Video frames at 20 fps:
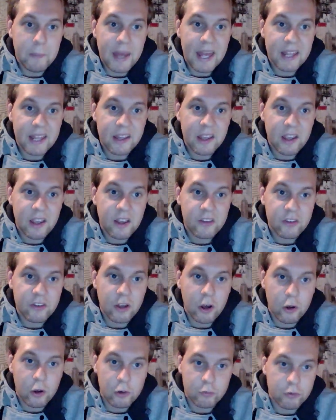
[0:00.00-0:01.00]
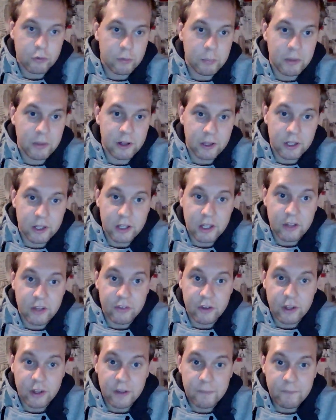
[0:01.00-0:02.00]
Meg is 100 million
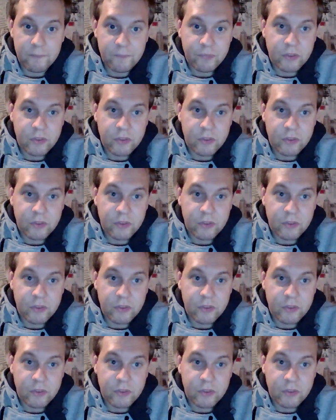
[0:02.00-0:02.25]
easy.